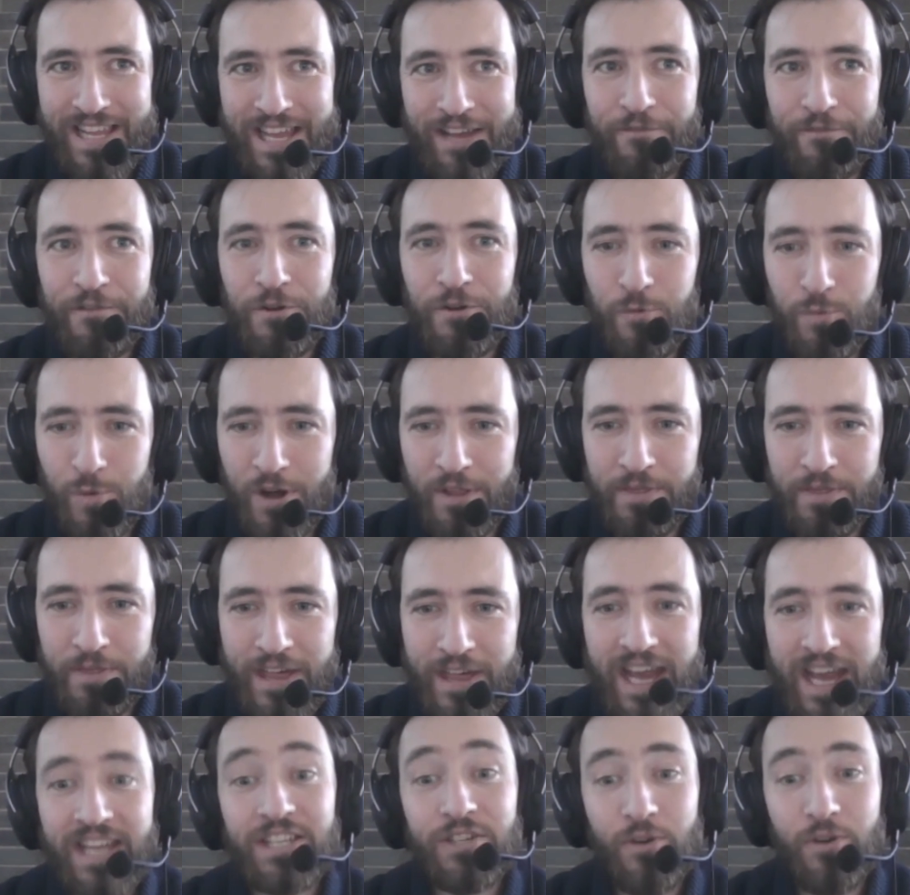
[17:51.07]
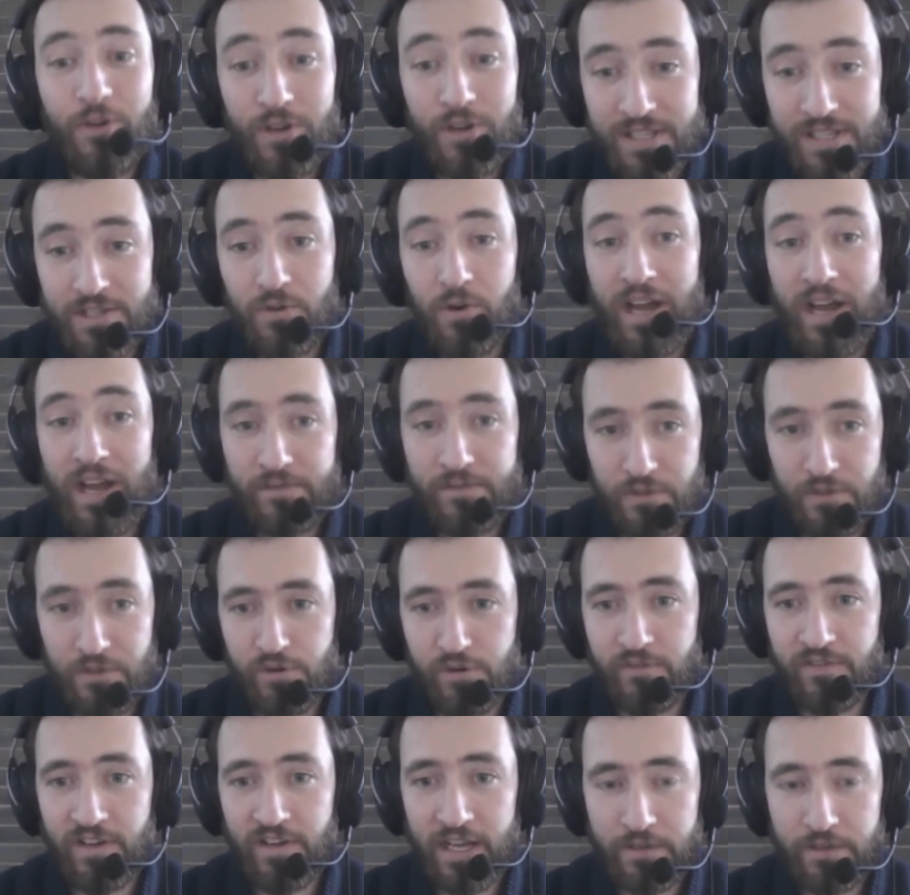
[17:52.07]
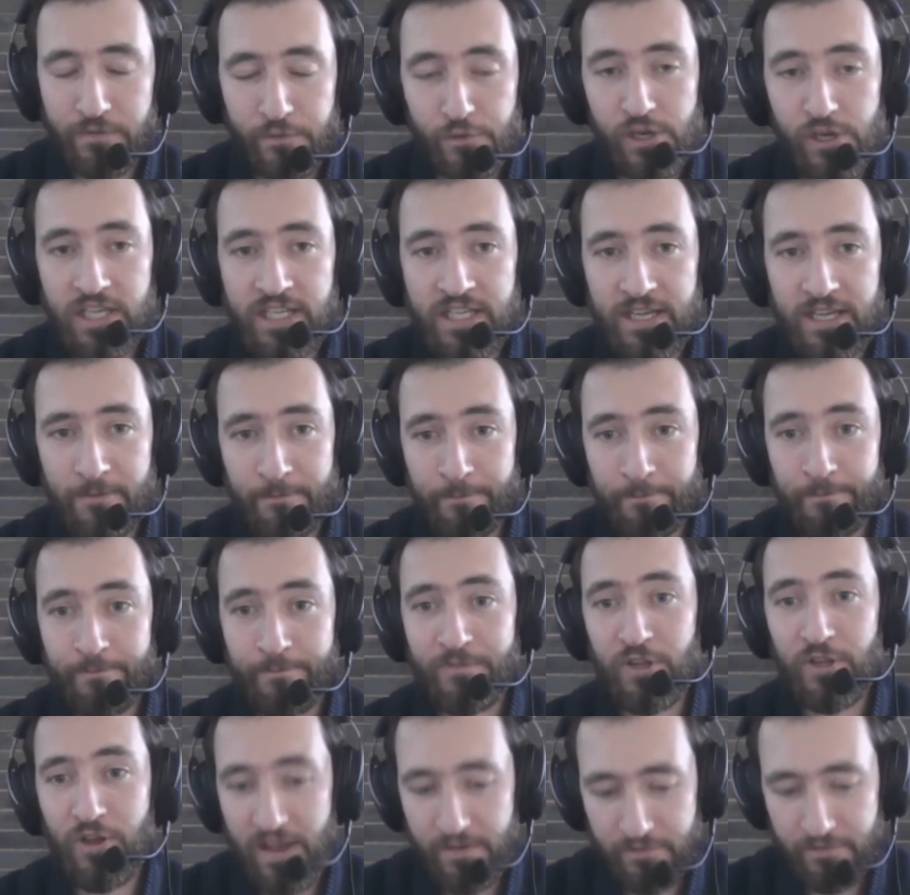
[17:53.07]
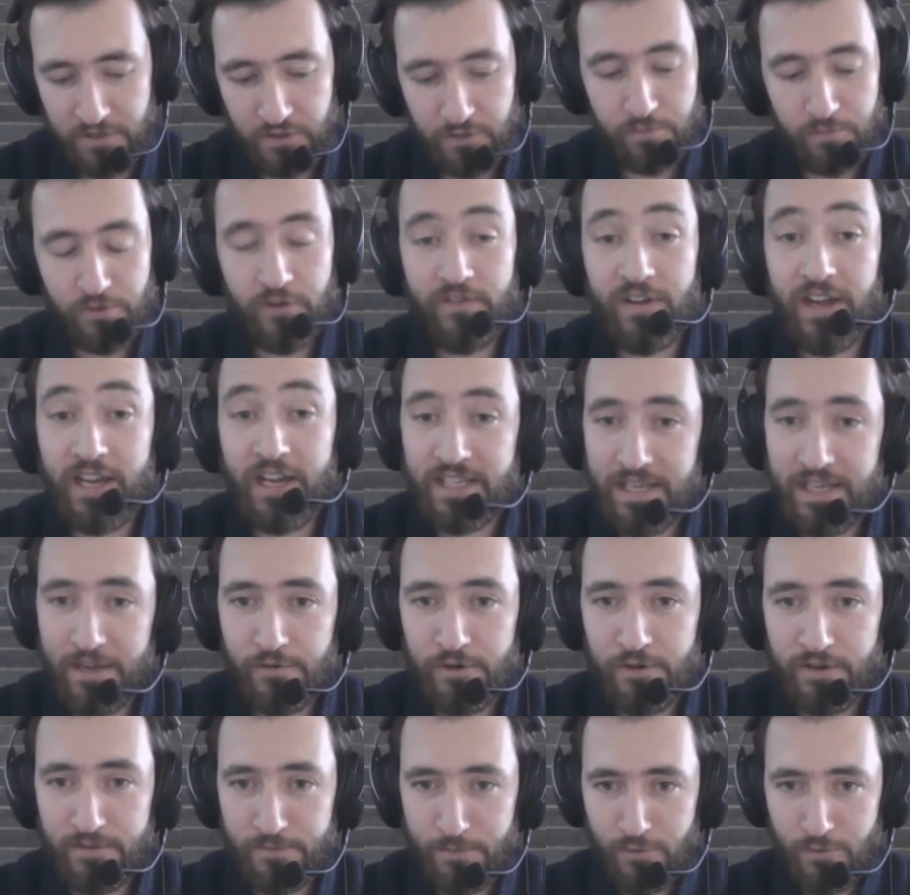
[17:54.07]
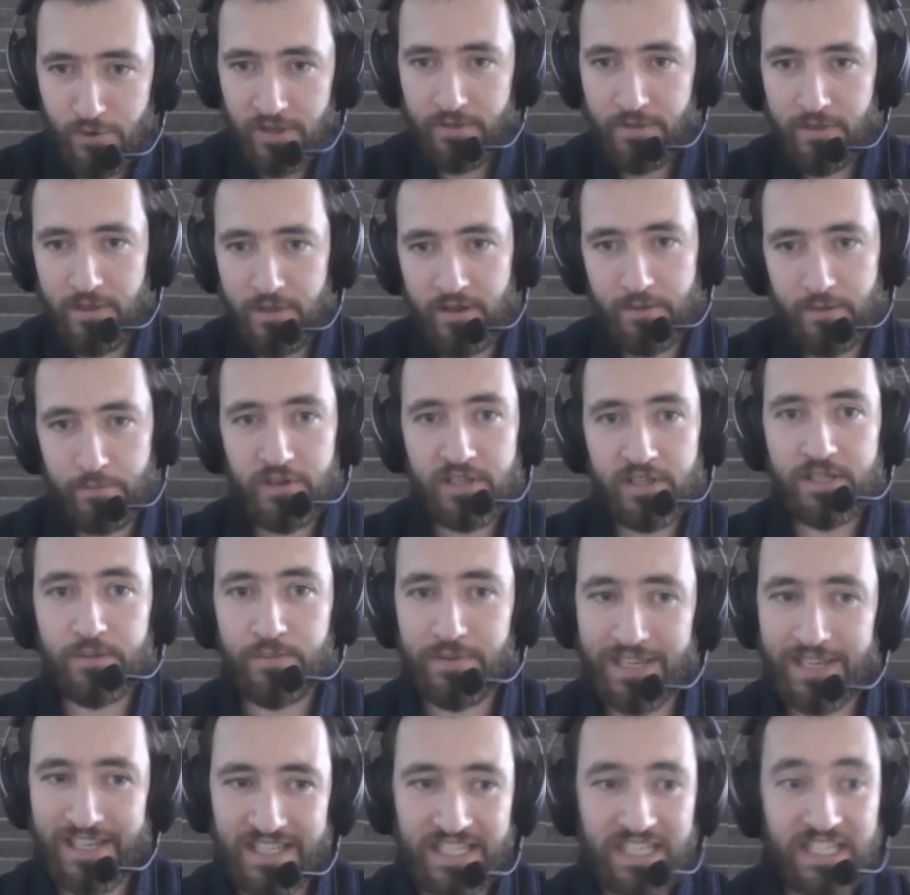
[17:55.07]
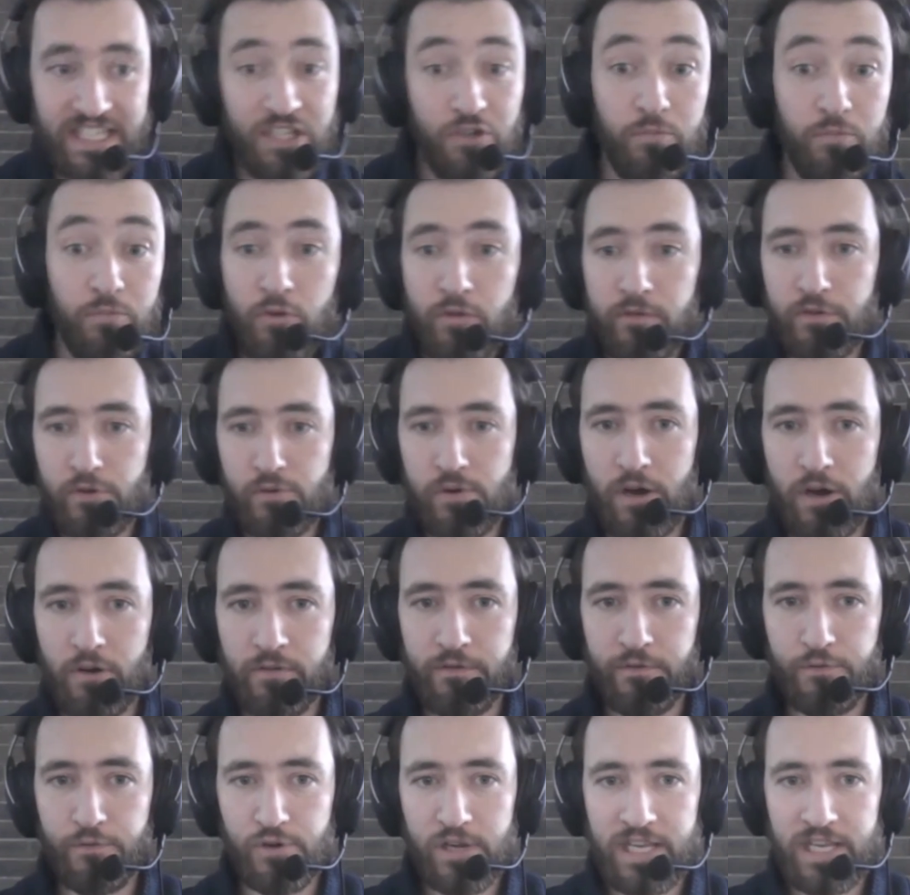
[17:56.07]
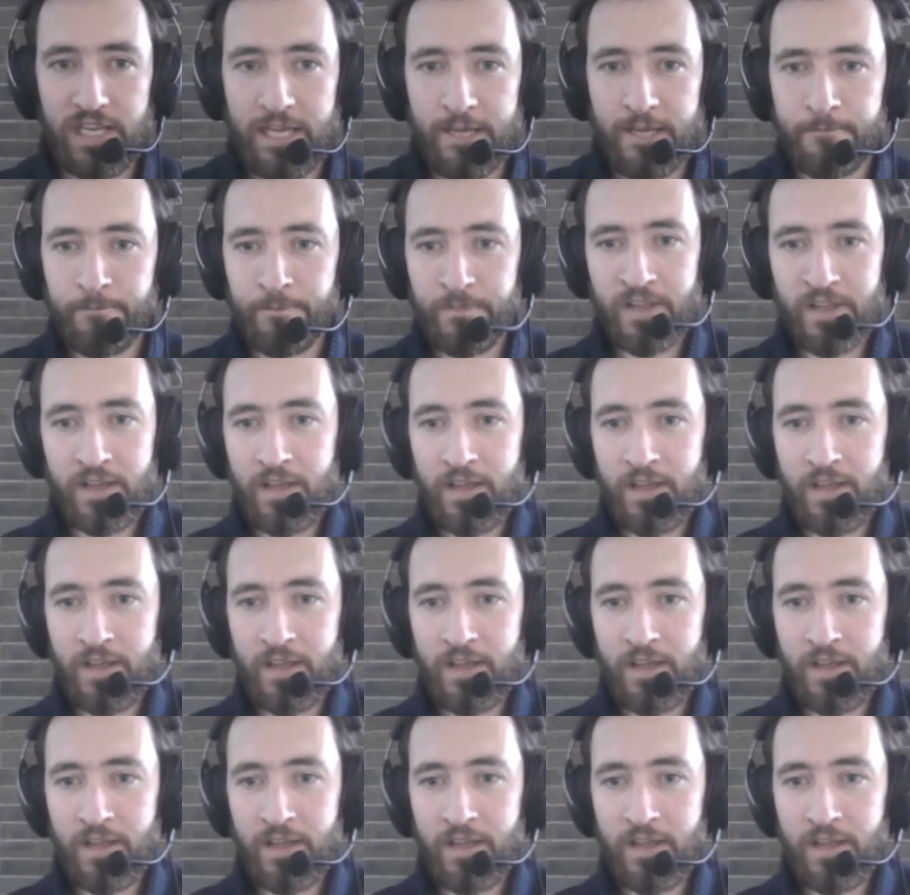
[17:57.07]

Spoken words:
if you want that, you also have to provide freedom. You have to provide everyone the possibility to move around freely.